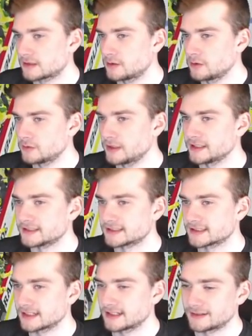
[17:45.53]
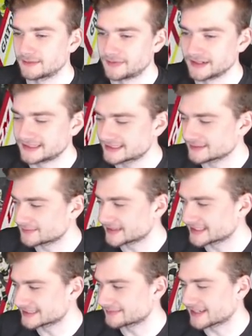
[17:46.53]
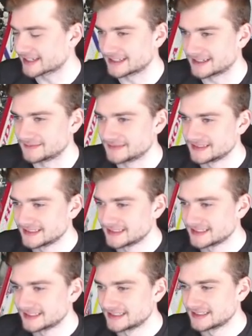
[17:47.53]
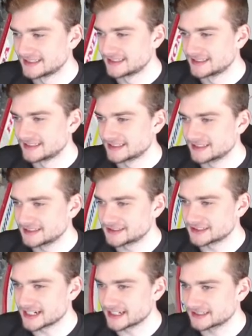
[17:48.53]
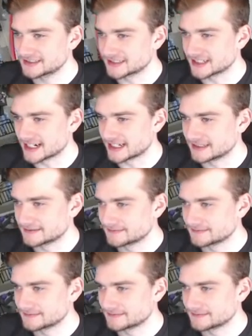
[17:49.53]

Oh, nice. Oh, but he still picks it back up. Good try, good try.